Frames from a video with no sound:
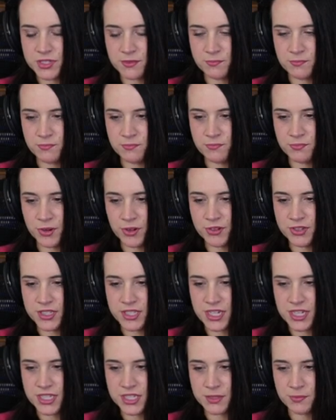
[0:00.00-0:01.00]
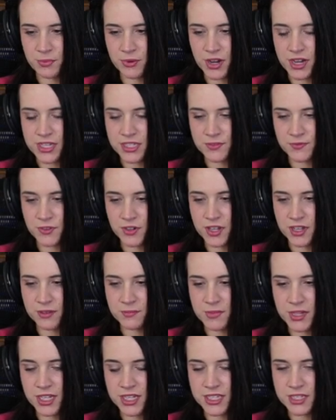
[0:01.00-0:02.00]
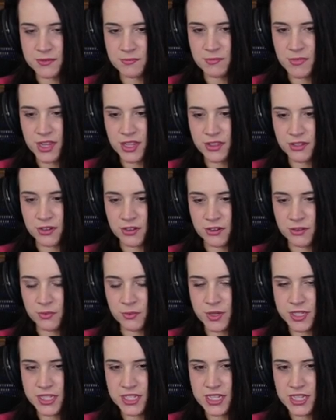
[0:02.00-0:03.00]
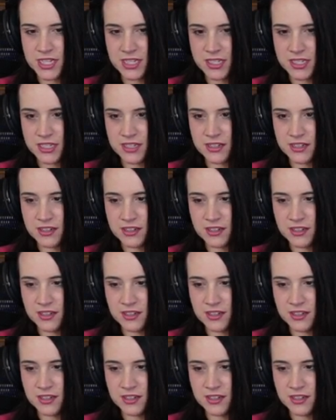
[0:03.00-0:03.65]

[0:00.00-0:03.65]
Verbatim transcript: was a birthday surprise for Camilla's mother, wasn't it?